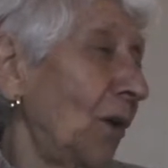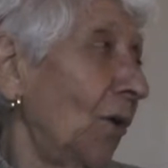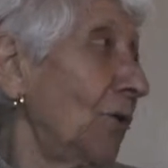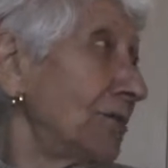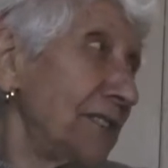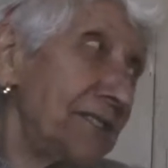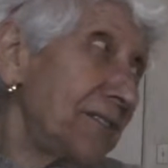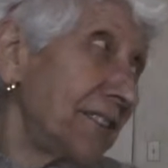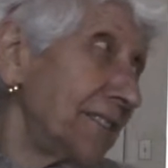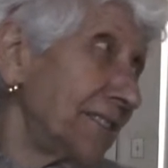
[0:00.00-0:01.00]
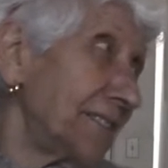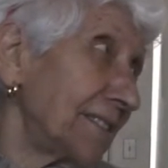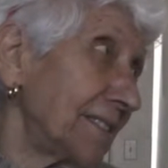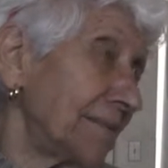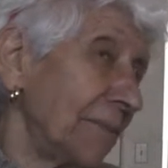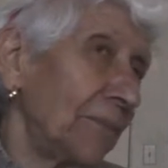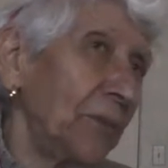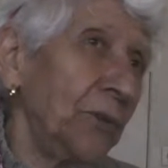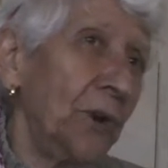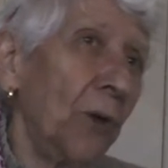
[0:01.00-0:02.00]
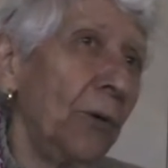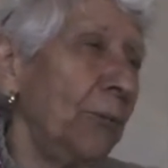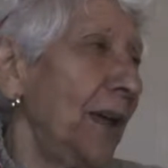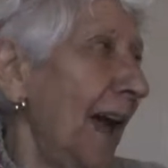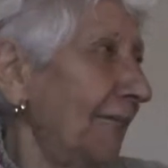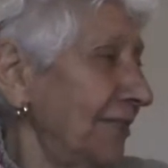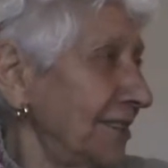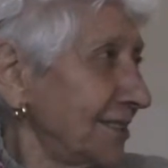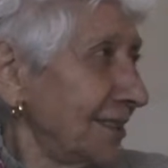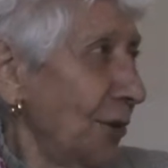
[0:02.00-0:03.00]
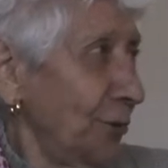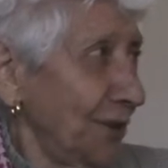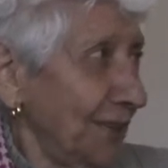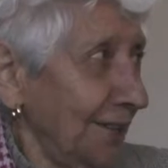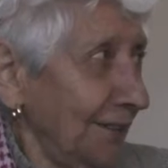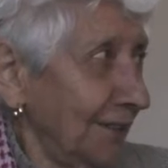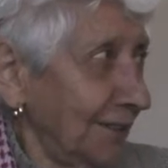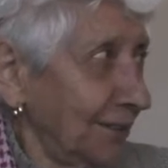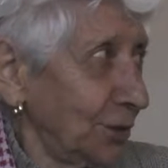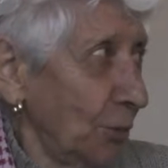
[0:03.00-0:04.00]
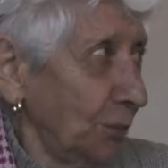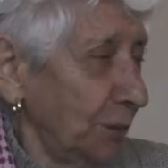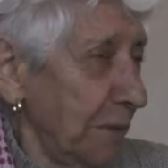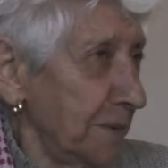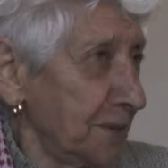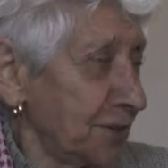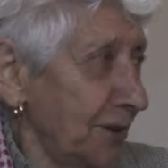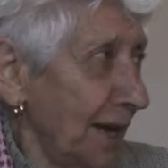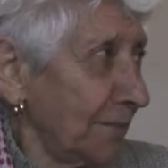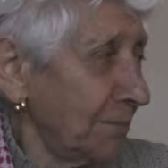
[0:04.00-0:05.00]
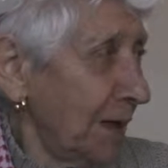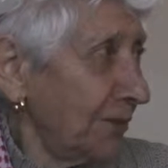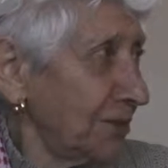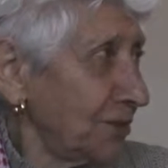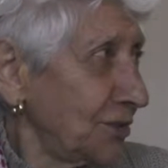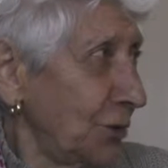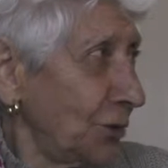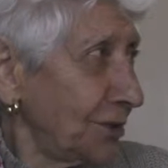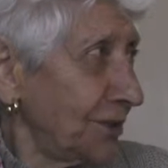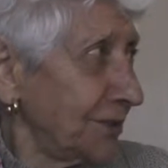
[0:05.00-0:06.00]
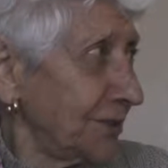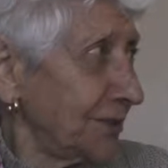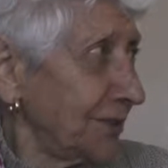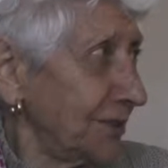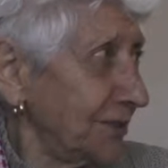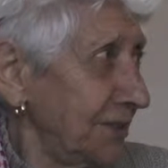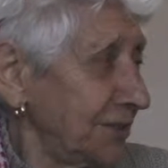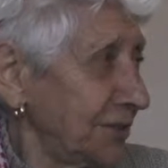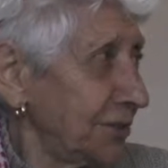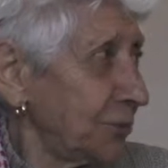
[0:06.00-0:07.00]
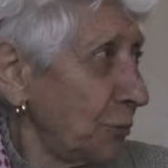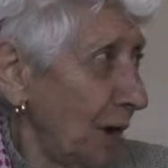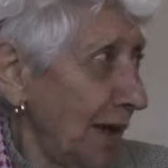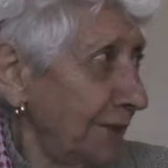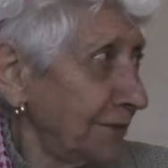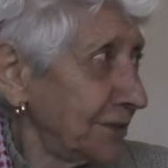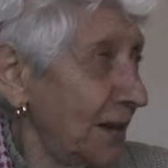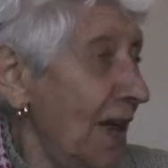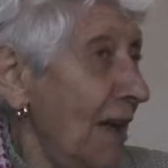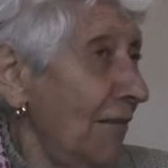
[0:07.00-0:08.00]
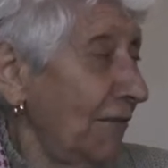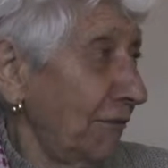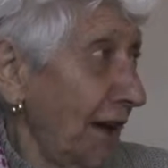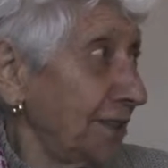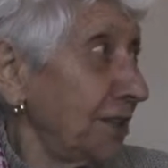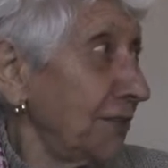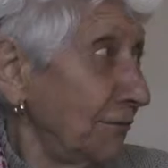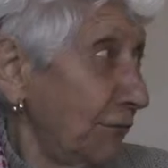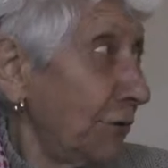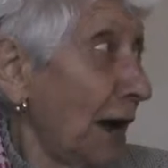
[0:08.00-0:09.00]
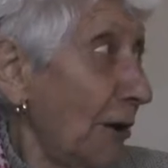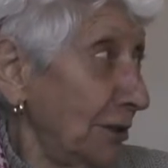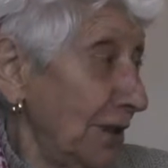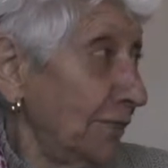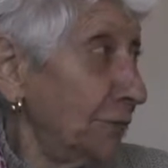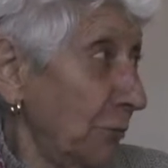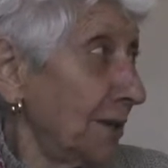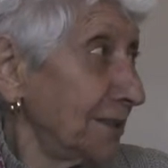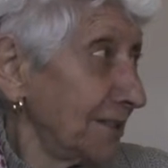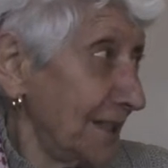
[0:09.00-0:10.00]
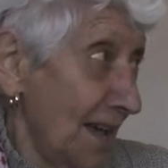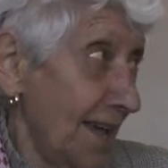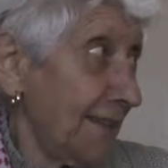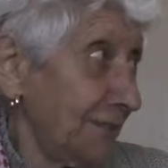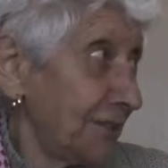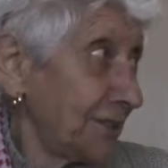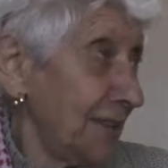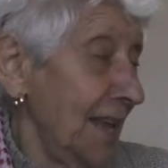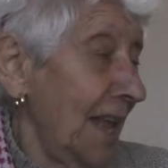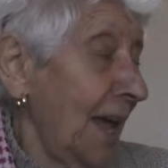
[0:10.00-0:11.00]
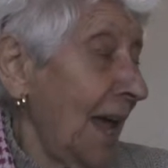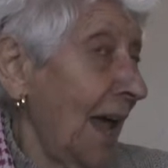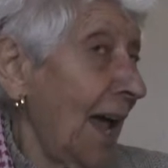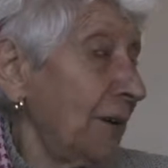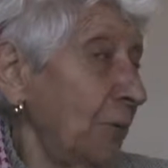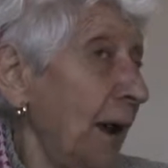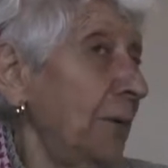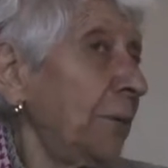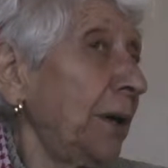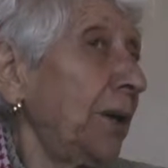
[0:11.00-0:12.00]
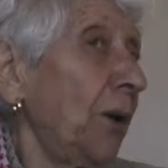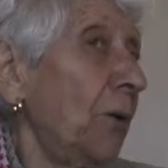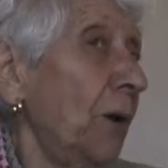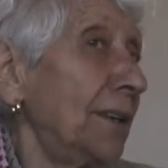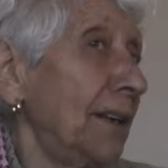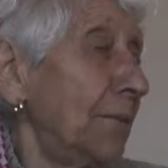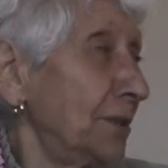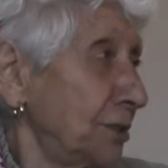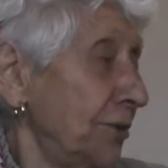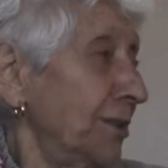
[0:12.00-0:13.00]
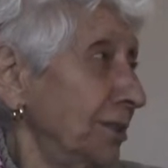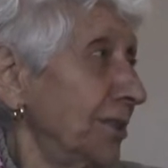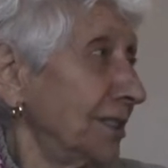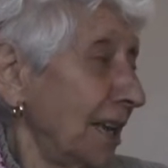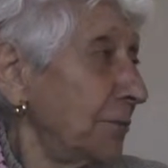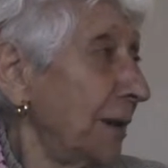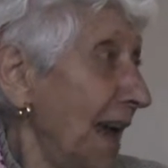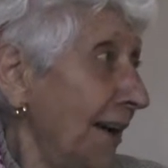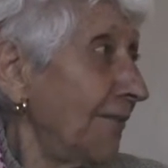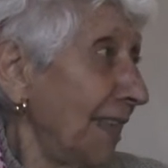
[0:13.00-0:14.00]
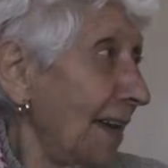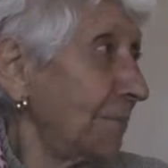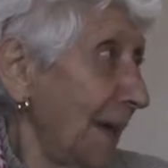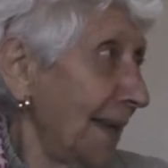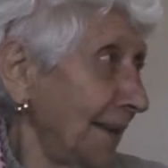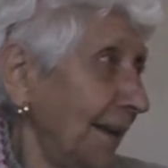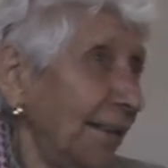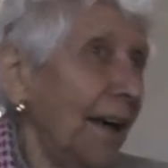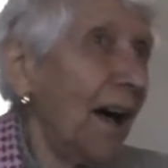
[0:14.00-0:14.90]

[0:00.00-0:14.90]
Or sisters. Yeah. You know, and we have this slogan in the Global Women's Strike, mothers, daughters, sisters, wives, fighting for our loved ones' lives. Mm-hmm. And when we go on demonstrations and we have that banner,